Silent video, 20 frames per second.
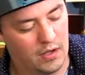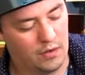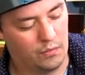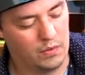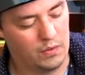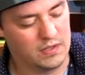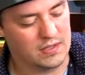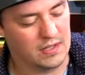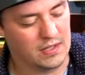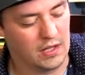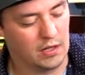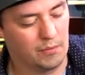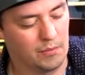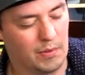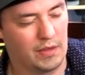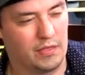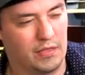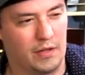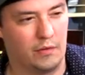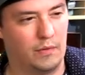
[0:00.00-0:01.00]
We sell them.
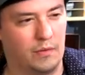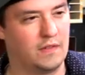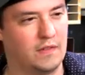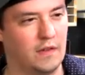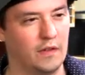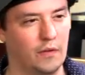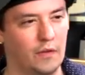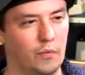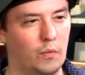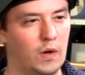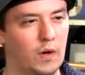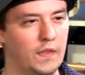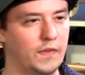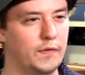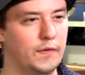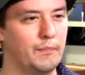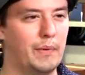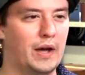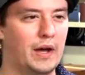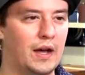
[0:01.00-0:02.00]
I think we sell the One
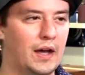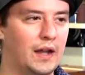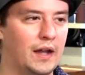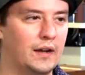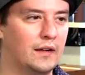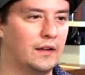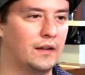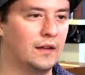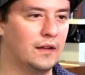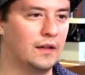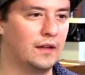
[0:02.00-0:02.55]
Spot,